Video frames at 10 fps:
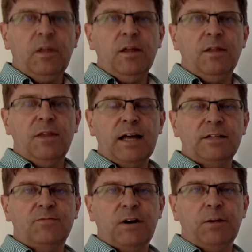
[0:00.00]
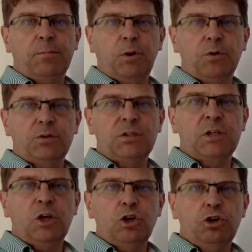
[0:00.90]
That is very
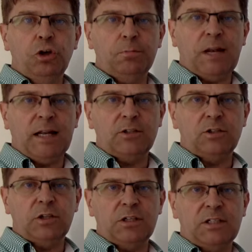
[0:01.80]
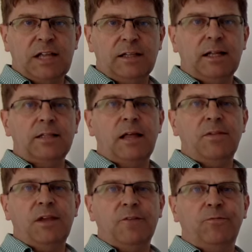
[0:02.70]
important. Good managers understand that,
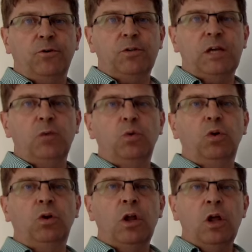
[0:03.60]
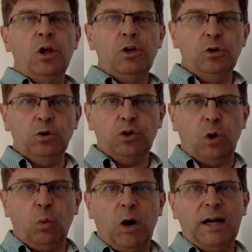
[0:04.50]
and therefore they will use a
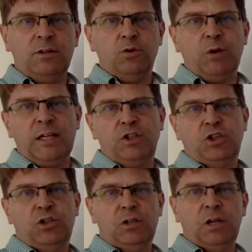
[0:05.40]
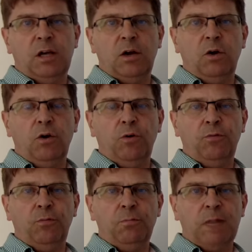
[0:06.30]
wide range of
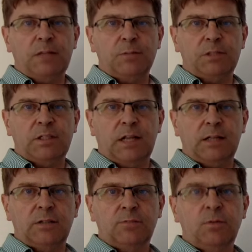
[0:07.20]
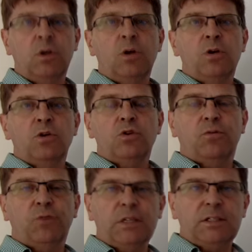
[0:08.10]
management styles. So
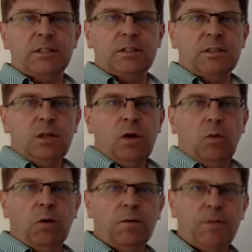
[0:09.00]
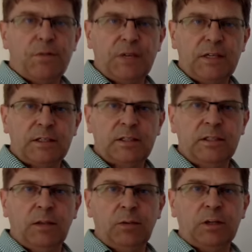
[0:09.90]
for instance, one of the things
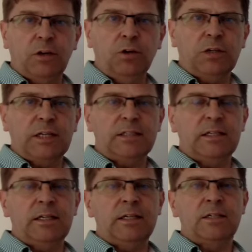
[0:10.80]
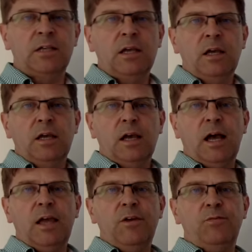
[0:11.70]
that we can look at is
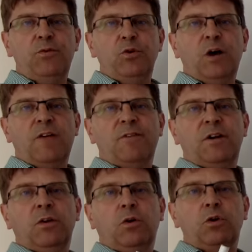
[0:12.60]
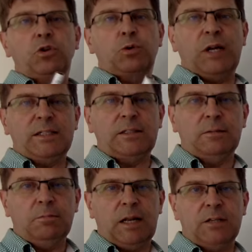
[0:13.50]
if you have an
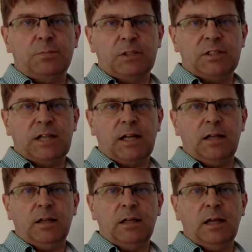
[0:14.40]
autocratic management style,